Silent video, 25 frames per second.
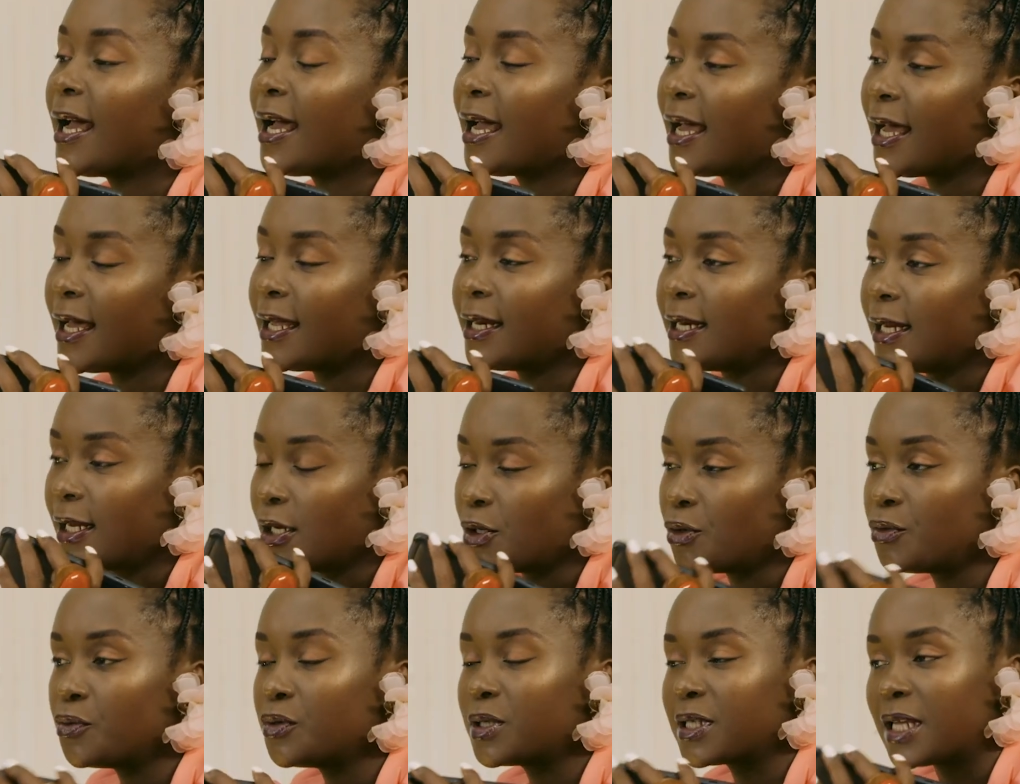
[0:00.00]

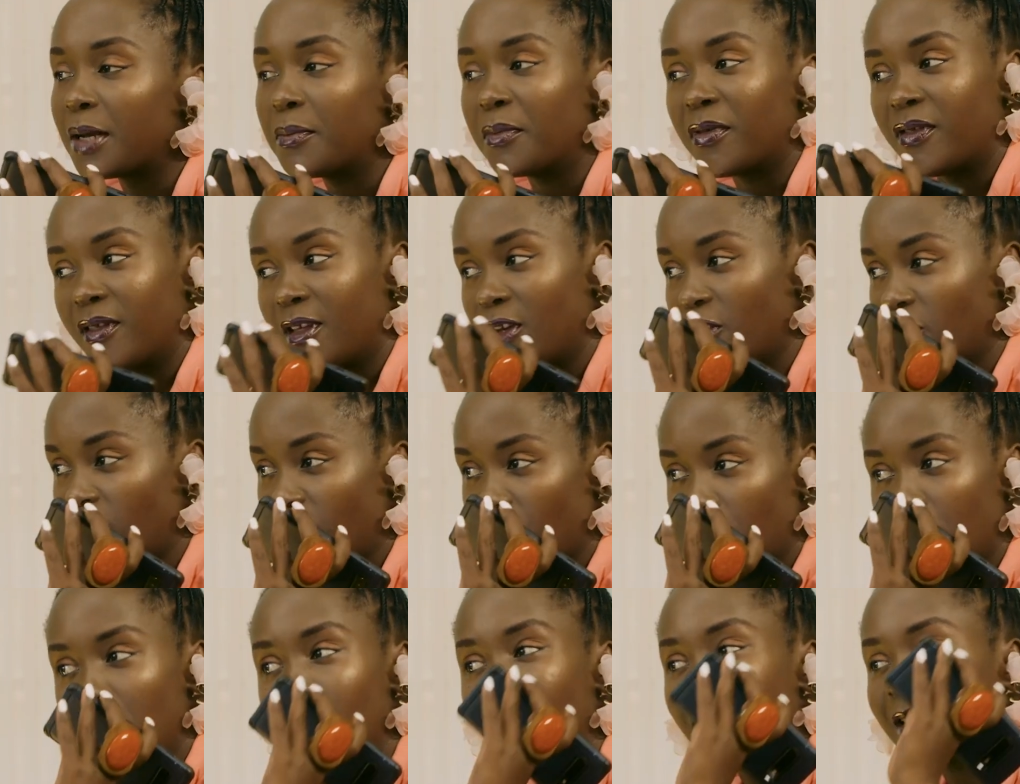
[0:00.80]
Anna, do something
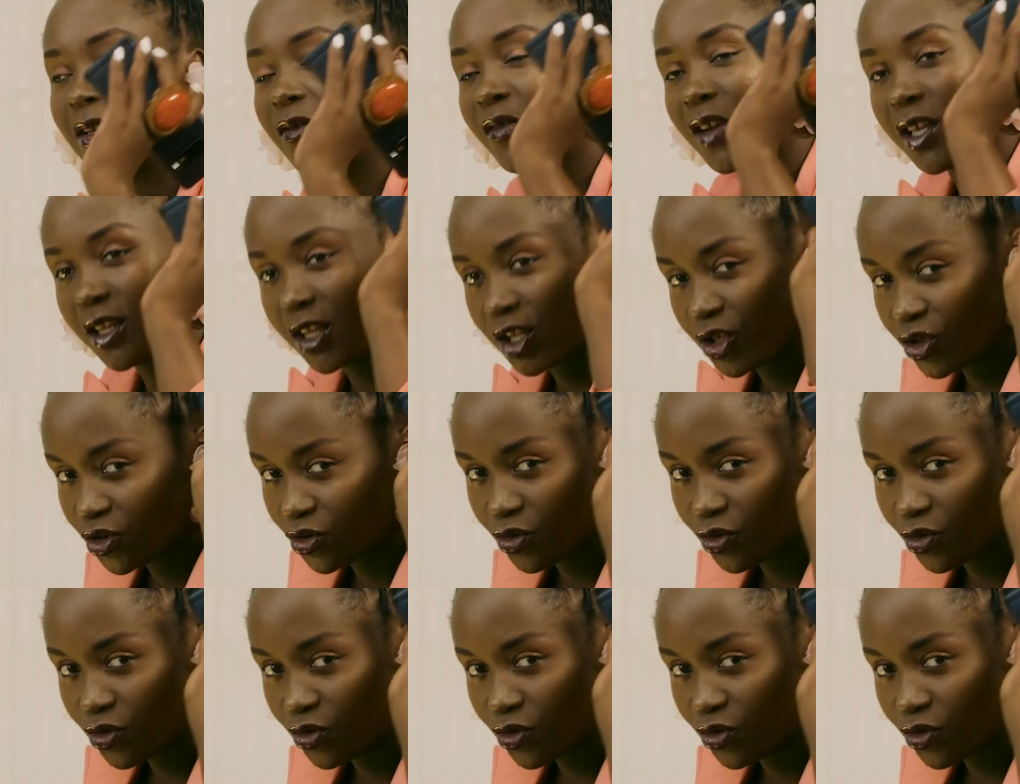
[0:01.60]
for me. Whatever it